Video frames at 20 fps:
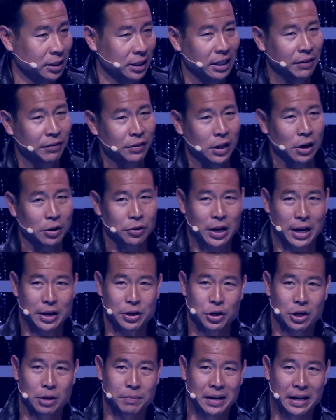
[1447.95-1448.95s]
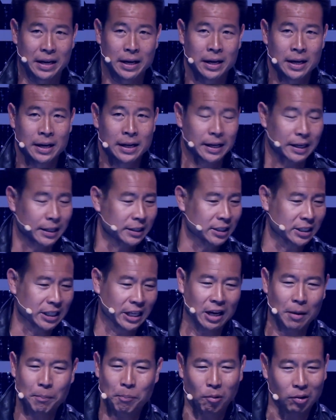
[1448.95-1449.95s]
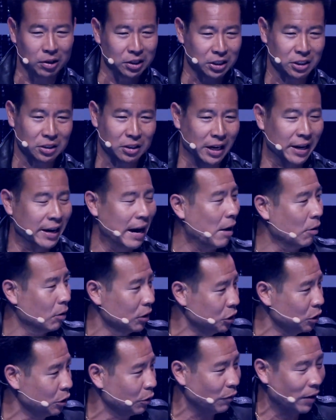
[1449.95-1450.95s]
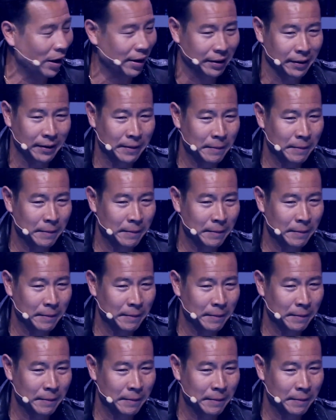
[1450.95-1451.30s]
Even though yet you could be in Singapore just an hour or two flight,